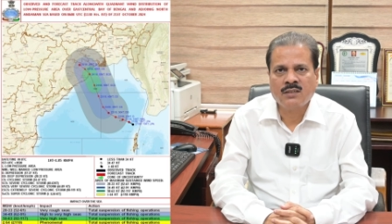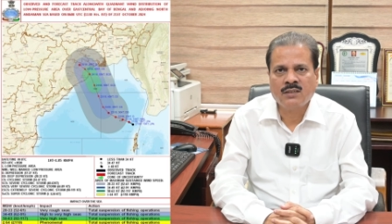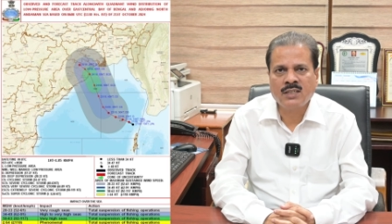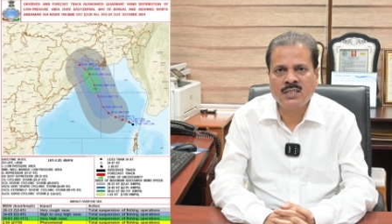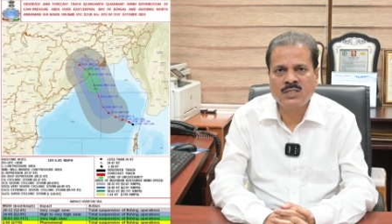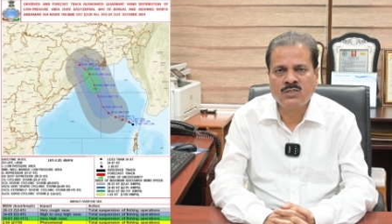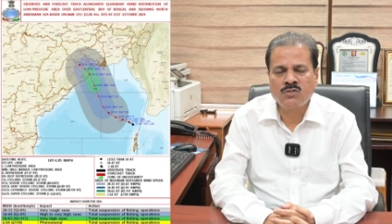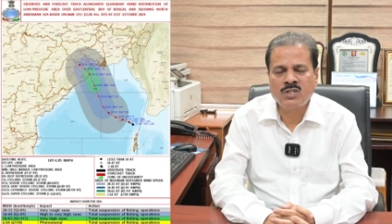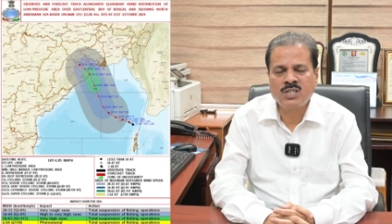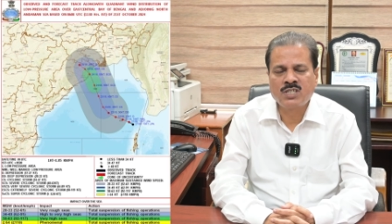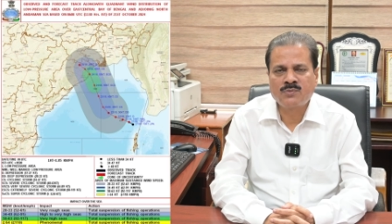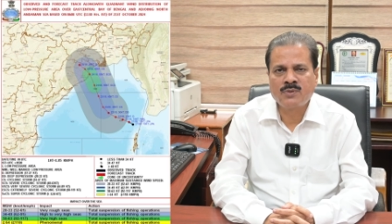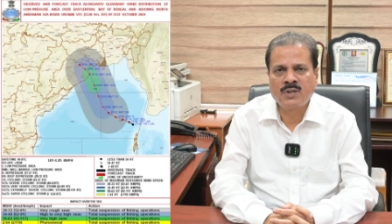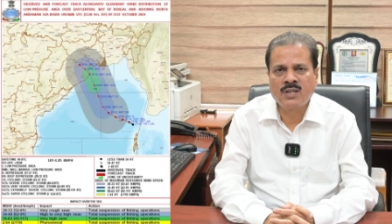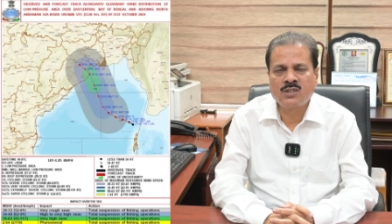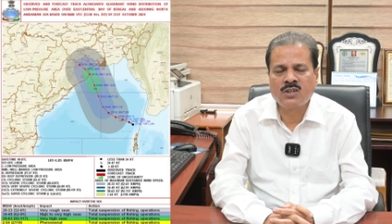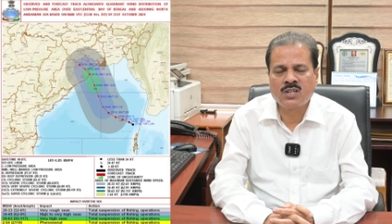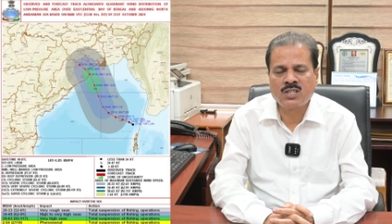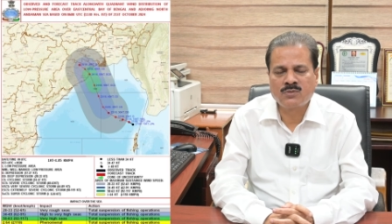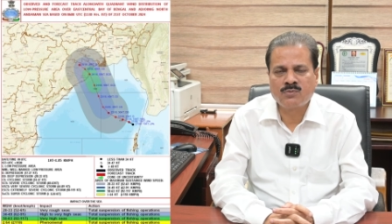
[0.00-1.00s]
This wind
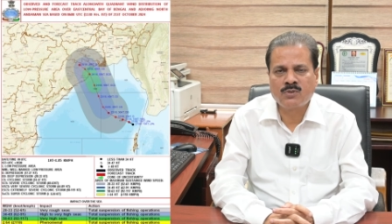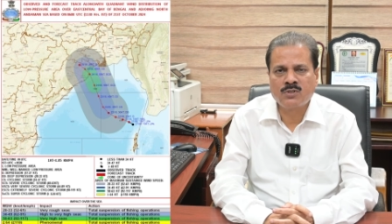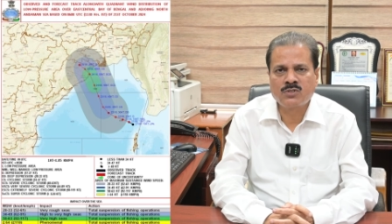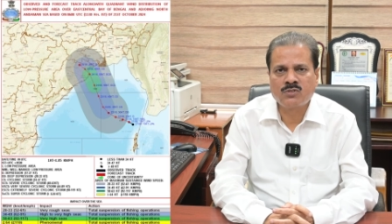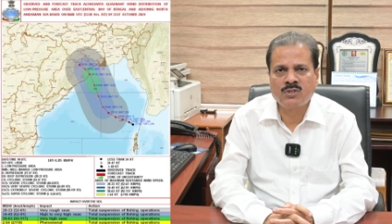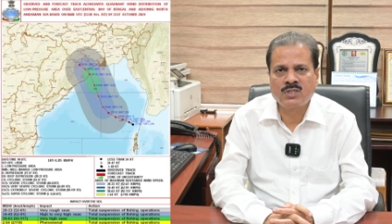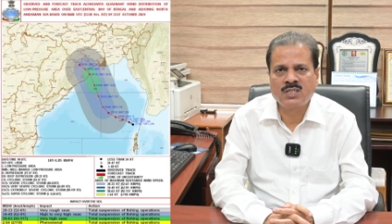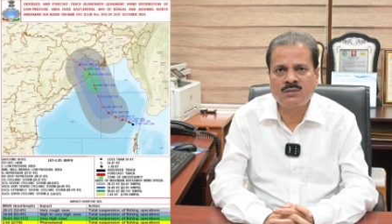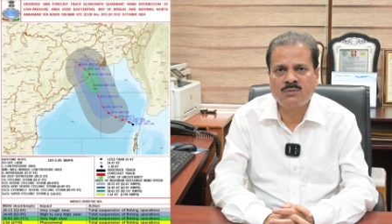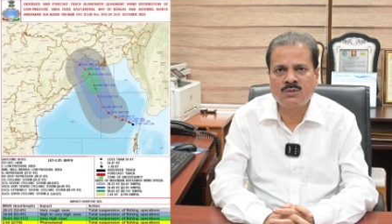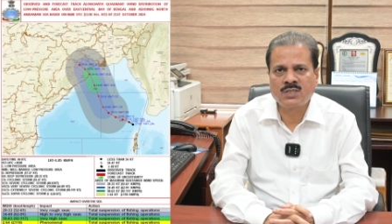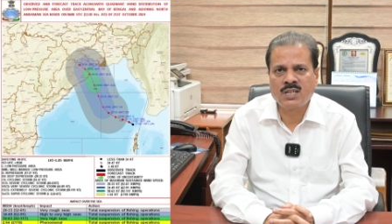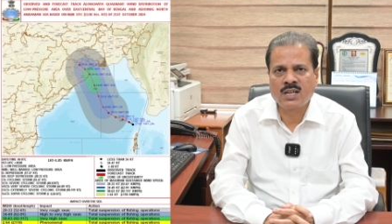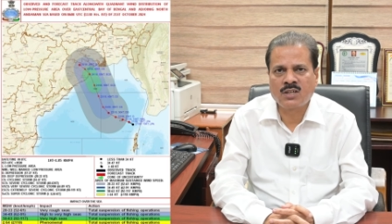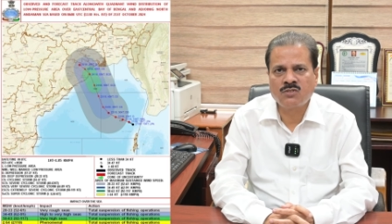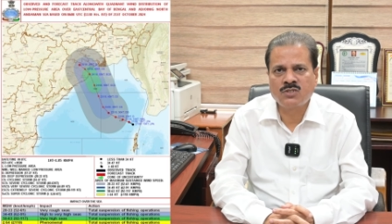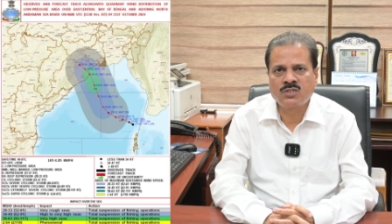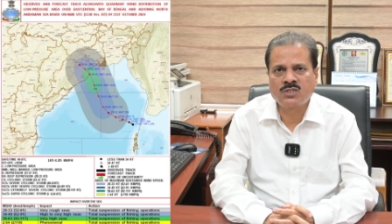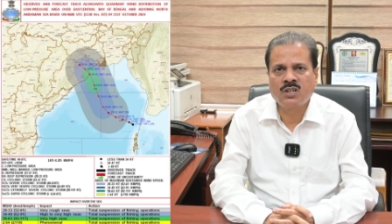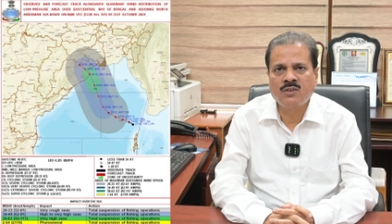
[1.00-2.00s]
speed corresponds to a severe
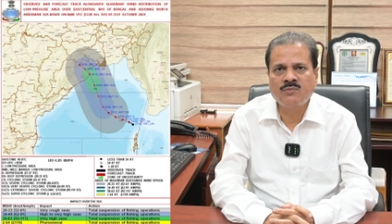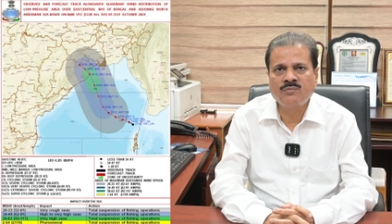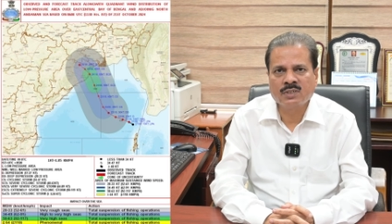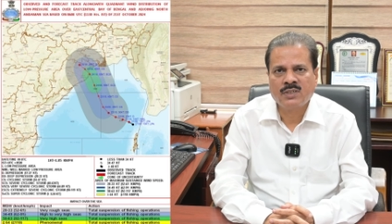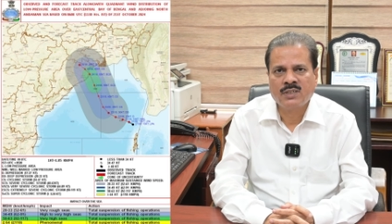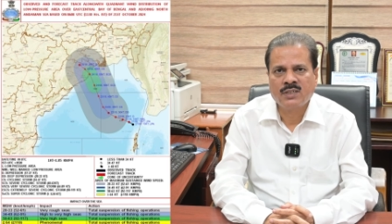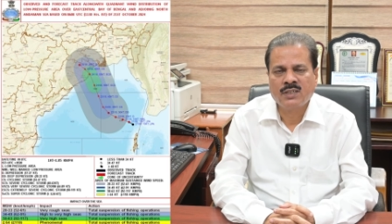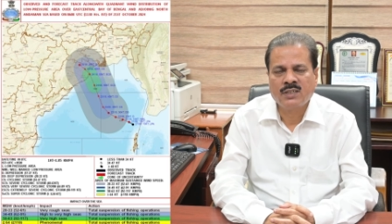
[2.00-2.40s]
cyclone storm.